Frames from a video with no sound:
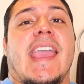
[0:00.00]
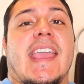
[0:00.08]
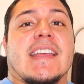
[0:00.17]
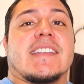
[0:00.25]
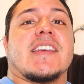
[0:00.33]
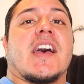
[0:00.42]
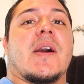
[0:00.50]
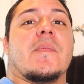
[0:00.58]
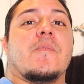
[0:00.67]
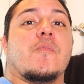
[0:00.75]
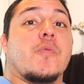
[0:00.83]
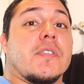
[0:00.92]
And
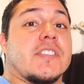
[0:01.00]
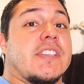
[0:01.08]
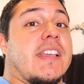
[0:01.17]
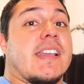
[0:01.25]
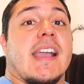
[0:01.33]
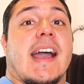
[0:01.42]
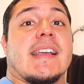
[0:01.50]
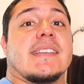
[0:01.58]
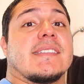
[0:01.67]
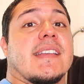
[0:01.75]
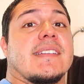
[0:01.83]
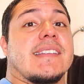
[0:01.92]
um, we'll see you
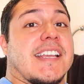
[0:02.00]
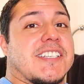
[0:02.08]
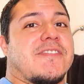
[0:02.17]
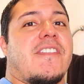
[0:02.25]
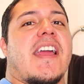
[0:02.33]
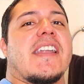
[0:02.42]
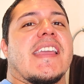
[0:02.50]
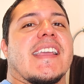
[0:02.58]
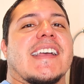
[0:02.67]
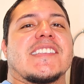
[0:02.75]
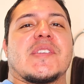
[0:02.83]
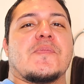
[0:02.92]
guys uh, next Friday.
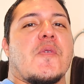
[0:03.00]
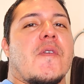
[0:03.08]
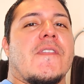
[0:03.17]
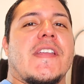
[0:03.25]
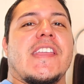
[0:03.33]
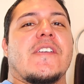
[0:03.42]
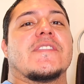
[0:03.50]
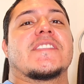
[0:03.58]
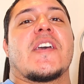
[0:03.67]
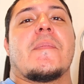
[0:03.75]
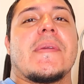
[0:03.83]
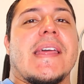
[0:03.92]
I got some more
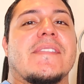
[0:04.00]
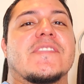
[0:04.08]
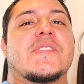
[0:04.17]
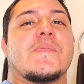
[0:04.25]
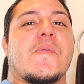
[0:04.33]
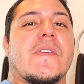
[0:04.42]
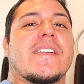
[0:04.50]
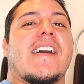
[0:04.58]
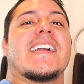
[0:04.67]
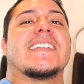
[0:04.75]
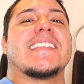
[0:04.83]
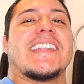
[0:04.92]
videos coming out, some more
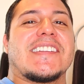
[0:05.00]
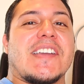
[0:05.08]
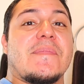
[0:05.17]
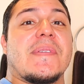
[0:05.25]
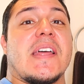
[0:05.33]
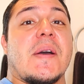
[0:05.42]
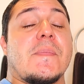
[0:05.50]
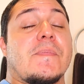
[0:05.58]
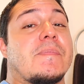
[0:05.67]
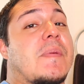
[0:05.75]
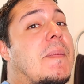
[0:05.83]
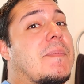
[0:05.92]
content coming
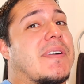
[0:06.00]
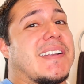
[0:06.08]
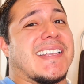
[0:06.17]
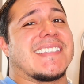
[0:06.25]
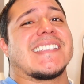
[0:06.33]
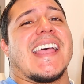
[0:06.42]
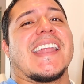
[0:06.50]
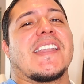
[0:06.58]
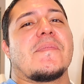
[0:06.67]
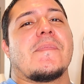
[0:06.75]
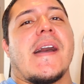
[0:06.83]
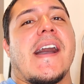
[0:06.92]
out. Pretty
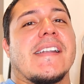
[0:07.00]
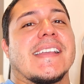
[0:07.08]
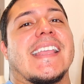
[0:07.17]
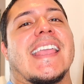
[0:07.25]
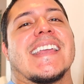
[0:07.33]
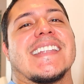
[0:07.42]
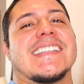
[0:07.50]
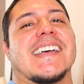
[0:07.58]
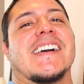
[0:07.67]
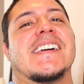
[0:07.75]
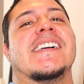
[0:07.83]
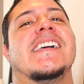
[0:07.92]
excited about it. And,
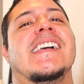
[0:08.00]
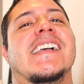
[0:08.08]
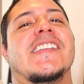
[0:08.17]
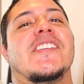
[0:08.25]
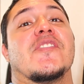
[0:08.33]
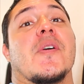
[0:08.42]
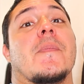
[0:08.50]
uh, you